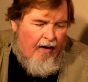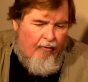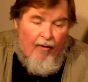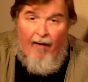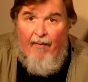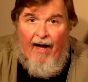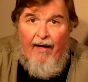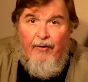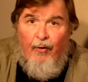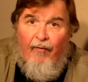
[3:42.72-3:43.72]
drive my
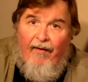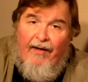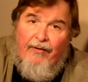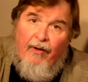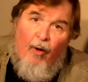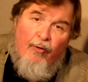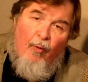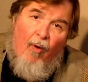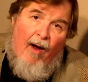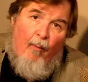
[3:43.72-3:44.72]
SUV as close
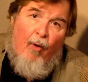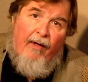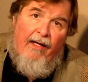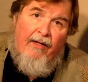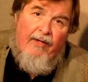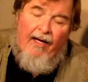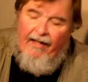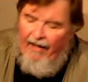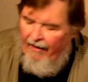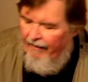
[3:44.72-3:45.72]
to where I'm working as I
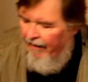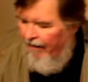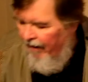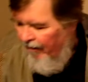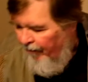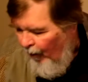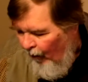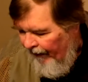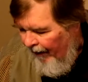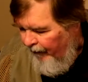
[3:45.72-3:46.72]
can. But
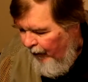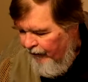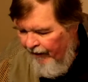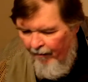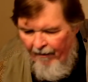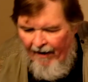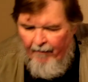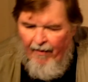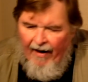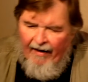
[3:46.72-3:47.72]
when I'm using a
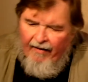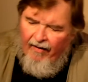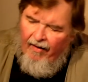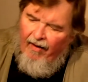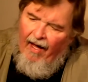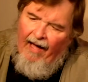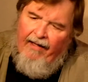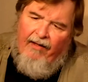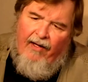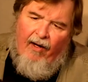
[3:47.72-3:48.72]
backpack, I
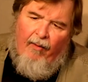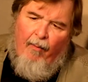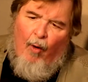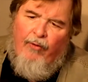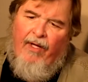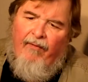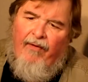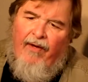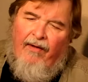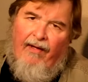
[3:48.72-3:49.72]
can carry most
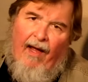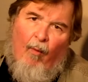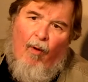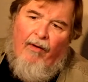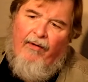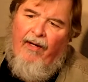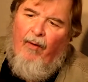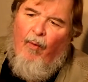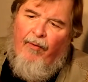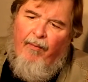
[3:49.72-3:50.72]
everything that I want to
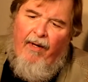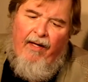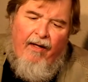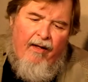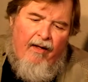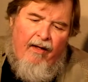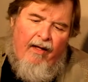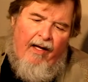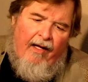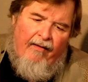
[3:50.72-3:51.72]
take with me.
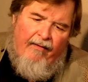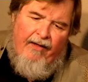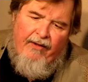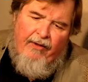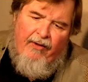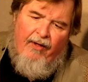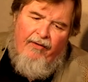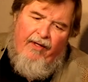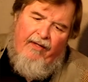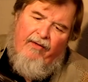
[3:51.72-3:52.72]
And this is the
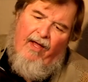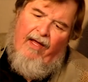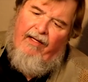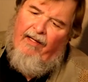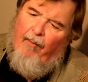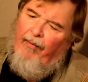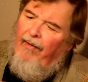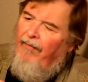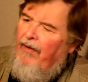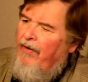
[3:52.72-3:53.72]
Think Tank, and I
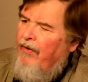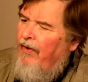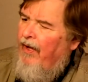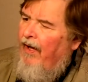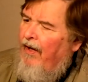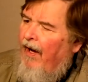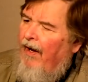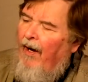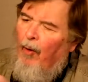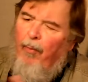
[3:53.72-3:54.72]
believe this is the
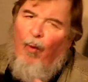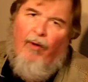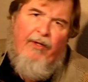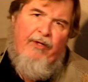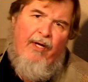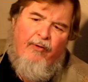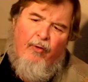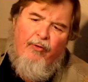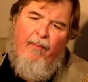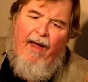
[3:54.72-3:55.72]
Airport
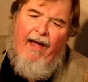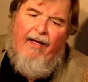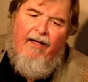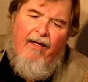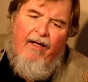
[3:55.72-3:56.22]
Essentials bag.